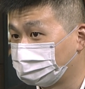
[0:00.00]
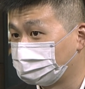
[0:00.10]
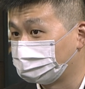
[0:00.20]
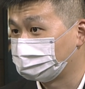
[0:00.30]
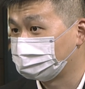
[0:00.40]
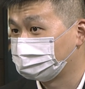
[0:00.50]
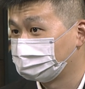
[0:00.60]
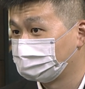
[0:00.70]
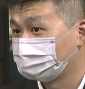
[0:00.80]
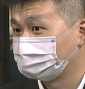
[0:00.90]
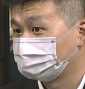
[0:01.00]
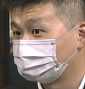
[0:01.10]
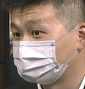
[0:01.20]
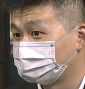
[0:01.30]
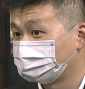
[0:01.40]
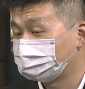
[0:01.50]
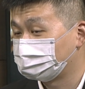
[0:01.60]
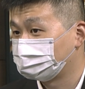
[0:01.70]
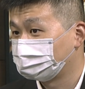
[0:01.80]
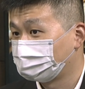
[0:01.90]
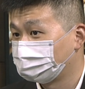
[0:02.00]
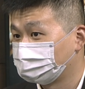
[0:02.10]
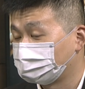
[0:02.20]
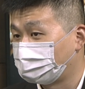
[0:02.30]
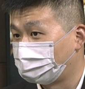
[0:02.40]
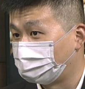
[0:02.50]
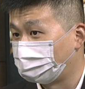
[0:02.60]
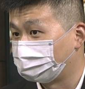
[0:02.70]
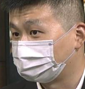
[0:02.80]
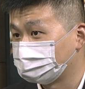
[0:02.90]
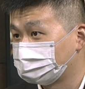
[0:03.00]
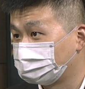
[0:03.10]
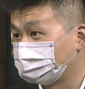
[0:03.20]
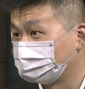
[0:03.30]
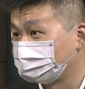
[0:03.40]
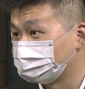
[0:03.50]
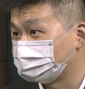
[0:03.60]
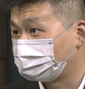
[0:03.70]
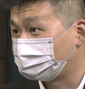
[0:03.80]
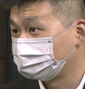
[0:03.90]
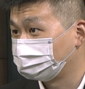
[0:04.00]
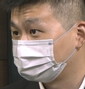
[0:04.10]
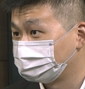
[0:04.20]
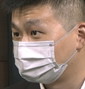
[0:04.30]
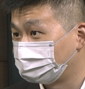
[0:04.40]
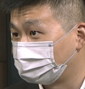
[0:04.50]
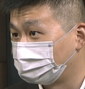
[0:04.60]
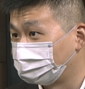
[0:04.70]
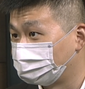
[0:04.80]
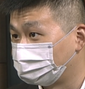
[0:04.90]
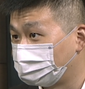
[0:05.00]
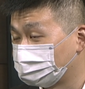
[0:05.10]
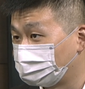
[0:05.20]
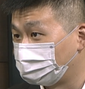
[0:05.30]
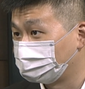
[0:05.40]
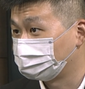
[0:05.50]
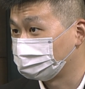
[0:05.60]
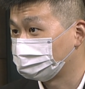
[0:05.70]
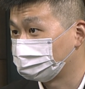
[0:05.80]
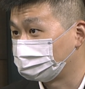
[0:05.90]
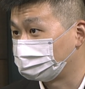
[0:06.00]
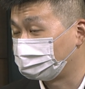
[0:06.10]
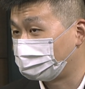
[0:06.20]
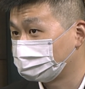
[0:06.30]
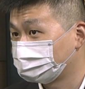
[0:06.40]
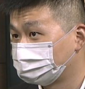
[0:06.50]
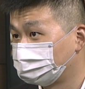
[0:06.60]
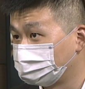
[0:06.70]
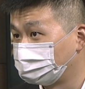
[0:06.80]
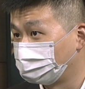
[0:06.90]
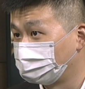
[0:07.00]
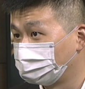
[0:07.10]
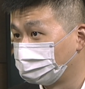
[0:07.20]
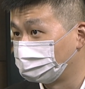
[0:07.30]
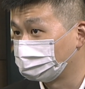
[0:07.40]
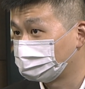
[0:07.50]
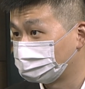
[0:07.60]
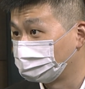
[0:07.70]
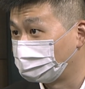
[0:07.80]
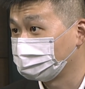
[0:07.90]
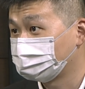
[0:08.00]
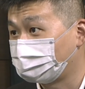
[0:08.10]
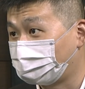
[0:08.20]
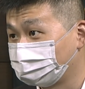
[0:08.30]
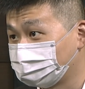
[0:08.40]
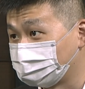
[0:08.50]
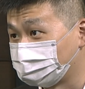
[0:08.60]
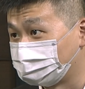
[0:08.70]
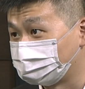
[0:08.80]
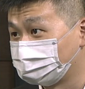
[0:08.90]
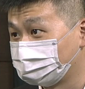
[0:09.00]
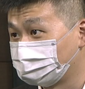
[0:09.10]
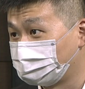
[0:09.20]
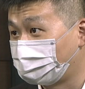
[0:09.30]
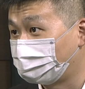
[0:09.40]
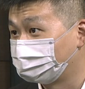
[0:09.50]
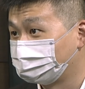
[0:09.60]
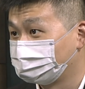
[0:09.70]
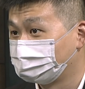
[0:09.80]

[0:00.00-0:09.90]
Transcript: because this clearly doesn't help at all. We should let people who still want to have children to have,